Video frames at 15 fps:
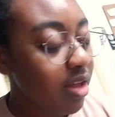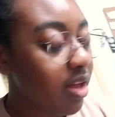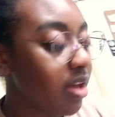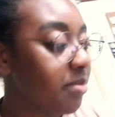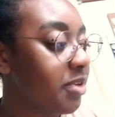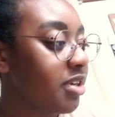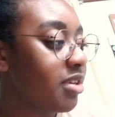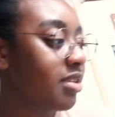
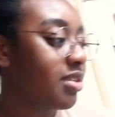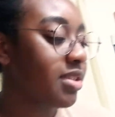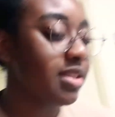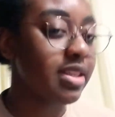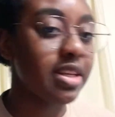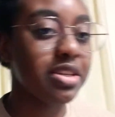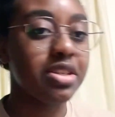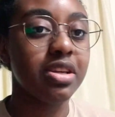I'm gonna
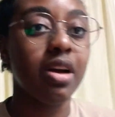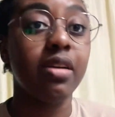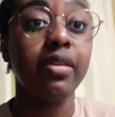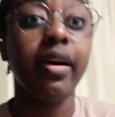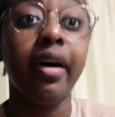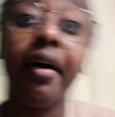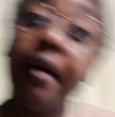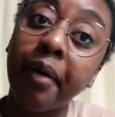set y'all
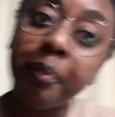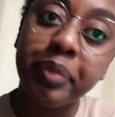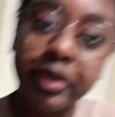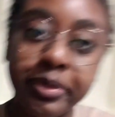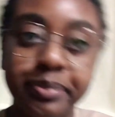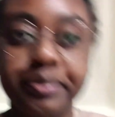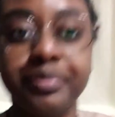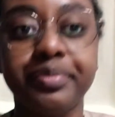up
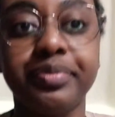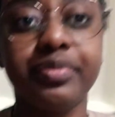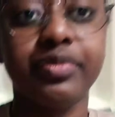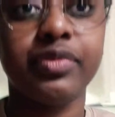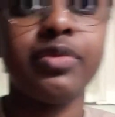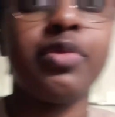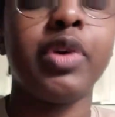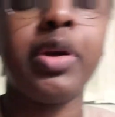
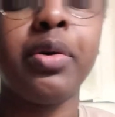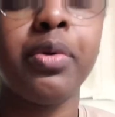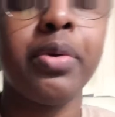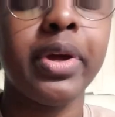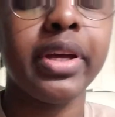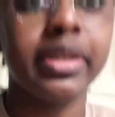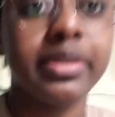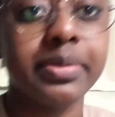real
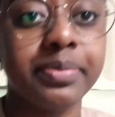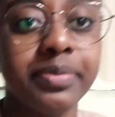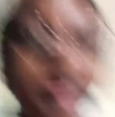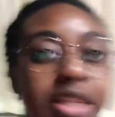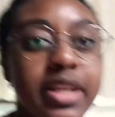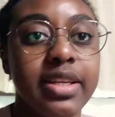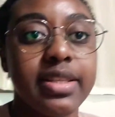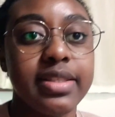quick
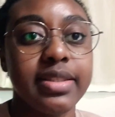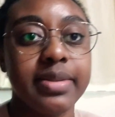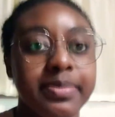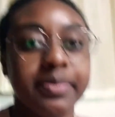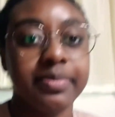because